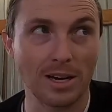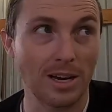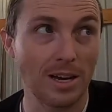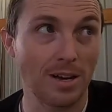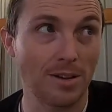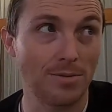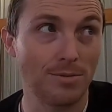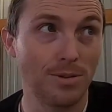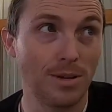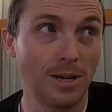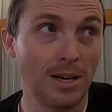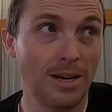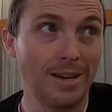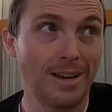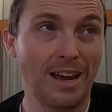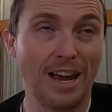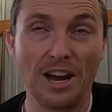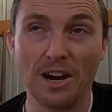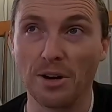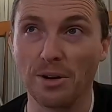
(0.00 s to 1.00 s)
I
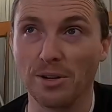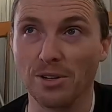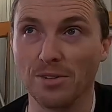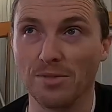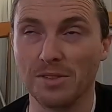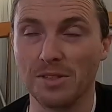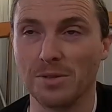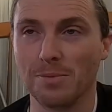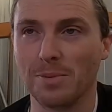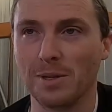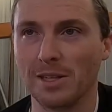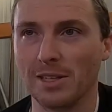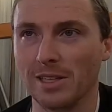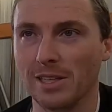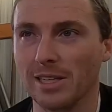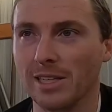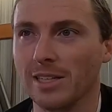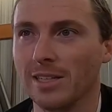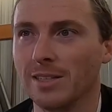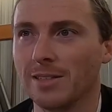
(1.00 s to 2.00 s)
have aerial
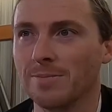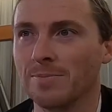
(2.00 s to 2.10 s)
visibility.